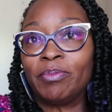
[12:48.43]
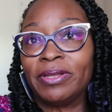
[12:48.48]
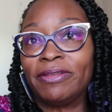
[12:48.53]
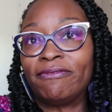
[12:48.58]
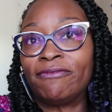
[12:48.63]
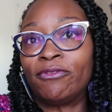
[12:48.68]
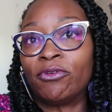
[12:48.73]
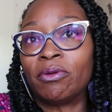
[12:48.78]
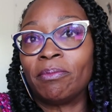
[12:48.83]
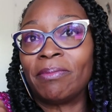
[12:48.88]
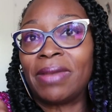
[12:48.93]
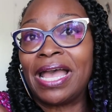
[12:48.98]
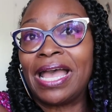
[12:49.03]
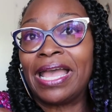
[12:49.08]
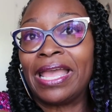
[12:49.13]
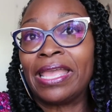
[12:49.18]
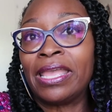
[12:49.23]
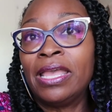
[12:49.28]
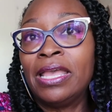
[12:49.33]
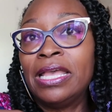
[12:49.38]
But for
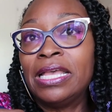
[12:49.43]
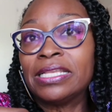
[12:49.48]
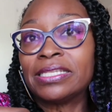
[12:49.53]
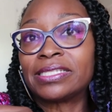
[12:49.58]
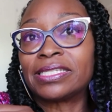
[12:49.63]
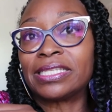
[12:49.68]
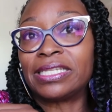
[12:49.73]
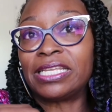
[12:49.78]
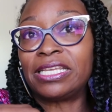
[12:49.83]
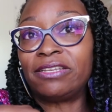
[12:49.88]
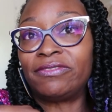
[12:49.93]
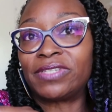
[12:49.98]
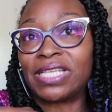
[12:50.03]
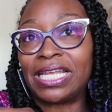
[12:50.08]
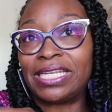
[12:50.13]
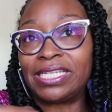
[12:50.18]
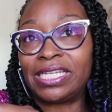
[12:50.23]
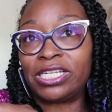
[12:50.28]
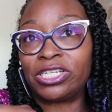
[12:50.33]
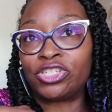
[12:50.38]
my sleeves,
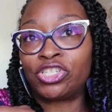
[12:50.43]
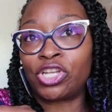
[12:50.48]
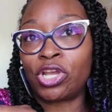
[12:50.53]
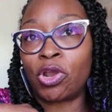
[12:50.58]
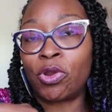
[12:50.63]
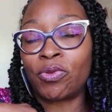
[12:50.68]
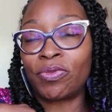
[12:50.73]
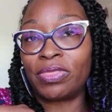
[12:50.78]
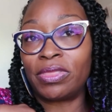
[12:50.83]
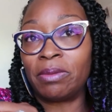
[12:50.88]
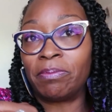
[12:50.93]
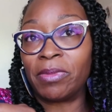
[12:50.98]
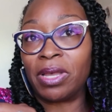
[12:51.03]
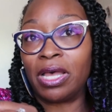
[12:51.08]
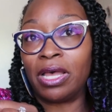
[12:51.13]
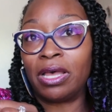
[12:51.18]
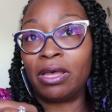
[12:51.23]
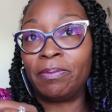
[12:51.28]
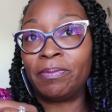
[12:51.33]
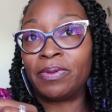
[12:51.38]
I did turn them
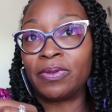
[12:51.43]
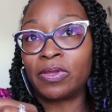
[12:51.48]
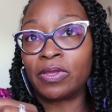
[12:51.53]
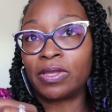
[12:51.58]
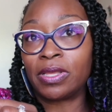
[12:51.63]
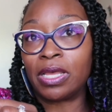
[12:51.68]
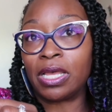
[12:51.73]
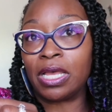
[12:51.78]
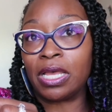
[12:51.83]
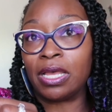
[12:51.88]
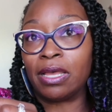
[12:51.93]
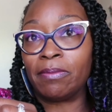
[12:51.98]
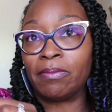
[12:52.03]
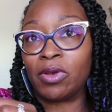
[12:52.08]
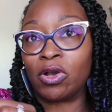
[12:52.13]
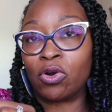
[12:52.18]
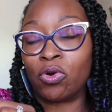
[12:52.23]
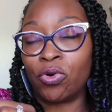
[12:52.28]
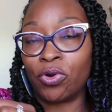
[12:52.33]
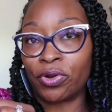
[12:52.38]
up a
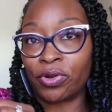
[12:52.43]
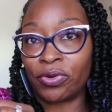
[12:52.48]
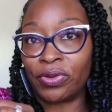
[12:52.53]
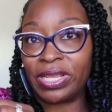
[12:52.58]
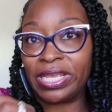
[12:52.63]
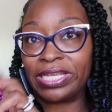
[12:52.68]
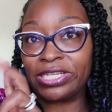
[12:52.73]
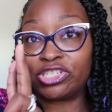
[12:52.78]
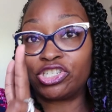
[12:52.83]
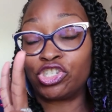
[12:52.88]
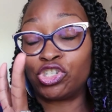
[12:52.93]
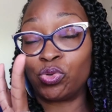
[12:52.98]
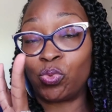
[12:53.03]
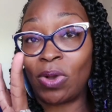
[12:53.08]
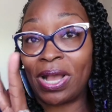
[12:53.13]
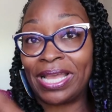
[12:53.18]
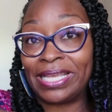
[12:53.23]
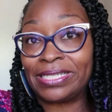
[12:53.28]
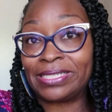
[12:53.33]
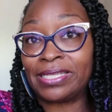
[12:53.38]
¼ inch
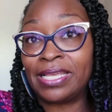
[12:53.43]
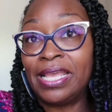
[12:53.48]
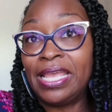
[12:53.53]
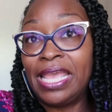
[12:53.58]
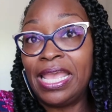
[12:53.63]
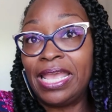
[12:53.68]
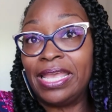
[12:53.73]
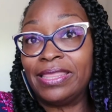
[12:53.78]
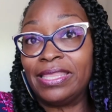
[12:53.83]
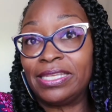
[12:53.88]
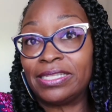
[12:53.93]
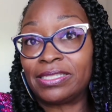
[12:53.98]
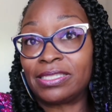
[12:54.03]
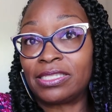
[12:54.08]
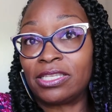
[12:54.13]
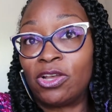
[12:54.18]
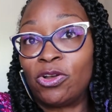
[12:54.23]
twice and then